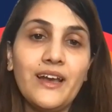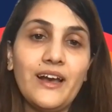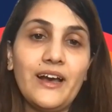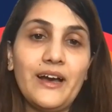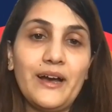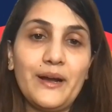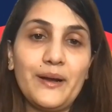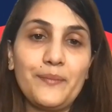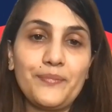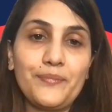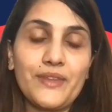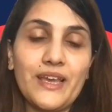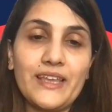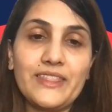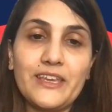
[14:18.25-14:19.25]

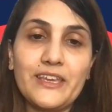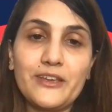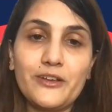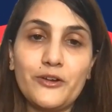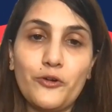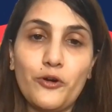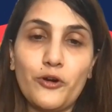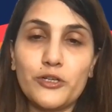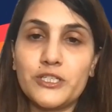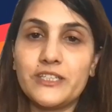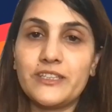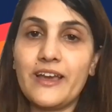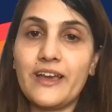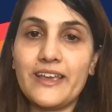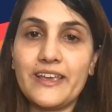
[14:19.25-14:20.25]
I think
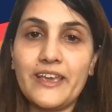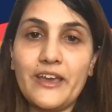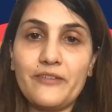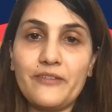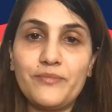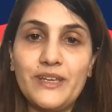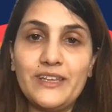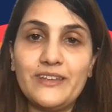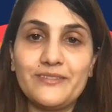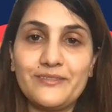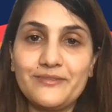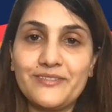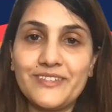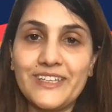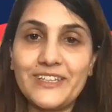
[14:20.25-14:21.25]
Ajita, I have
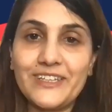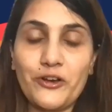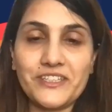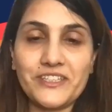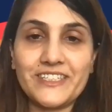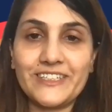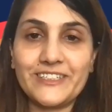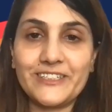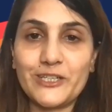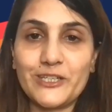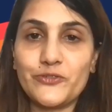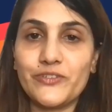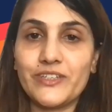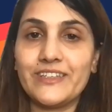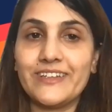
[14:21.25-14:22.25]
been in constant
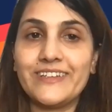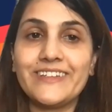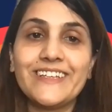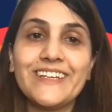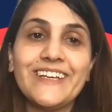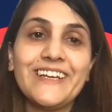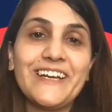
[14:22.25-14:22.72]
touch with her,